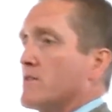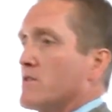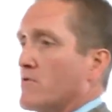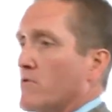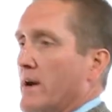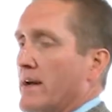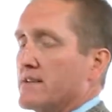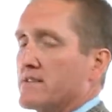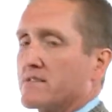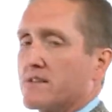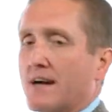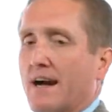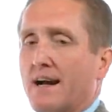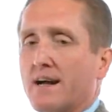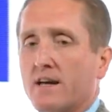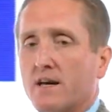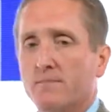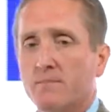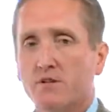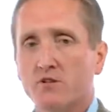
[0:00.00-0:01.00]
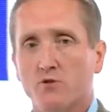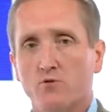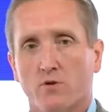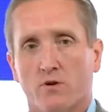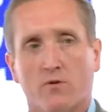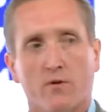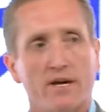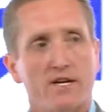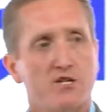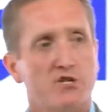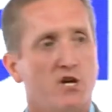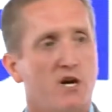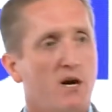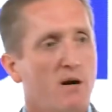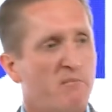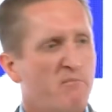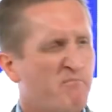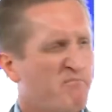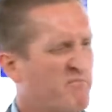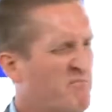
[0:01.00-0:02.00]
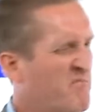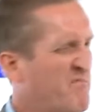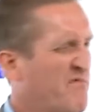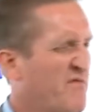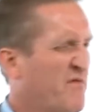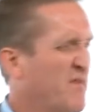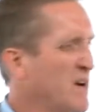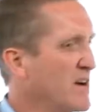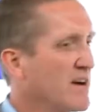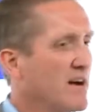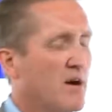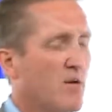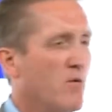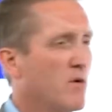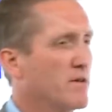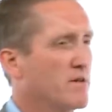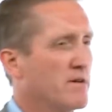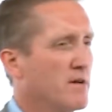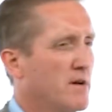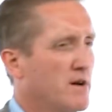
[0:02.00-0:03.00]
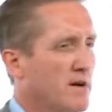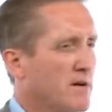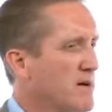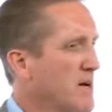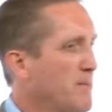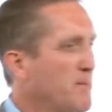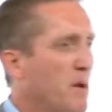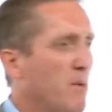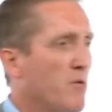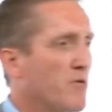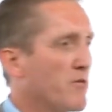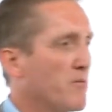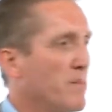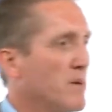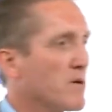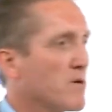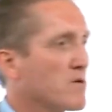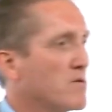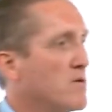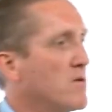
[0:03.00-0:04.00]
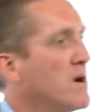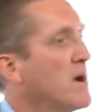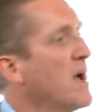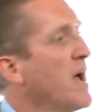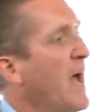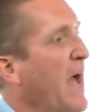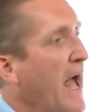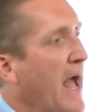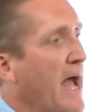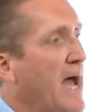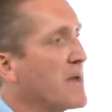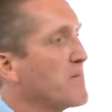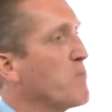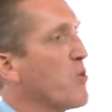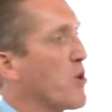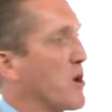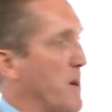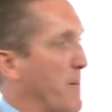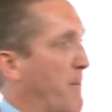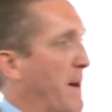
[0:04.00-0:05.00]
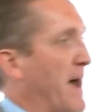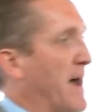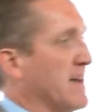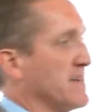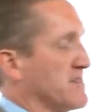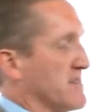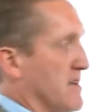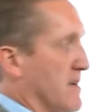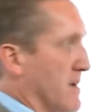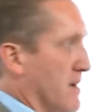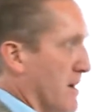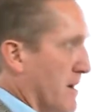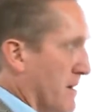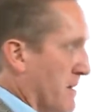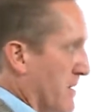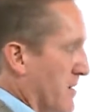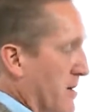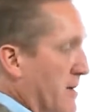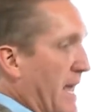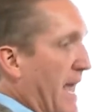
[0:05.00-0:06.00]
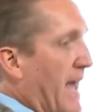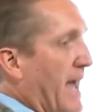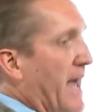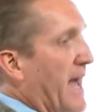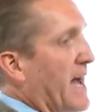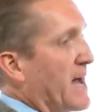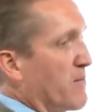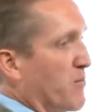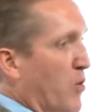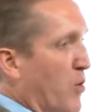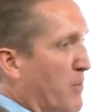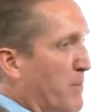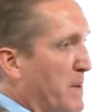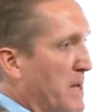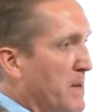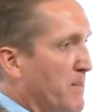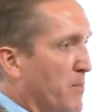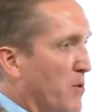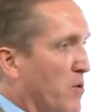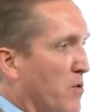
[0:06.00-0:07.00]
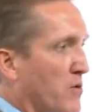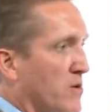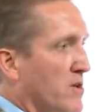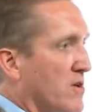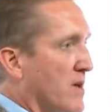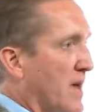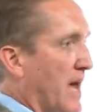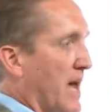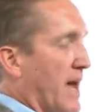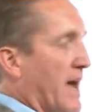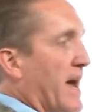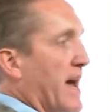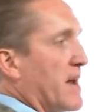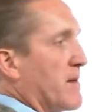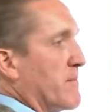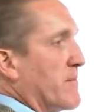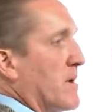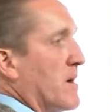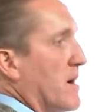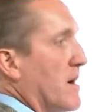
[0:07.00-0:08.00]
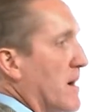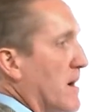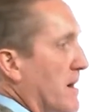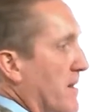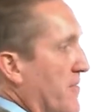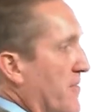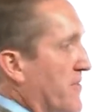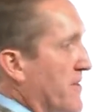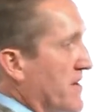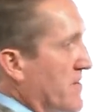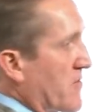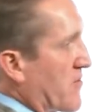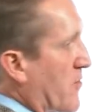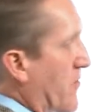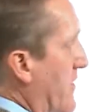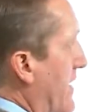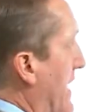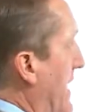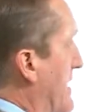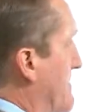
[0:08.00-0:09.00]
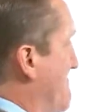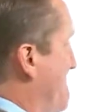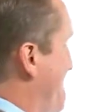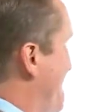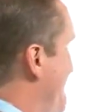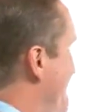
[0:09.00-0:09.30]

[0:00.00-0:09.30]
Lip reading: Great, Scott, come and do a great job, come up with a miracle, add more capacity. You can't add more people, you can't add this or that.